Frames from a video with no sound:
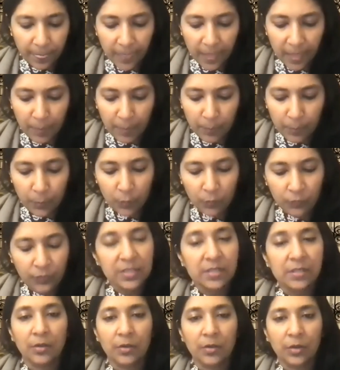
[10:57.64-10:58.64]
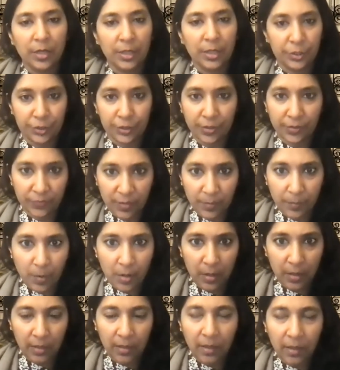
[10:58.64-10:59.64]
improve the circulation of the
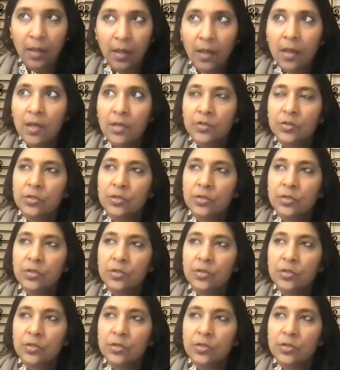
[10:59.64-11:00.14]
body. So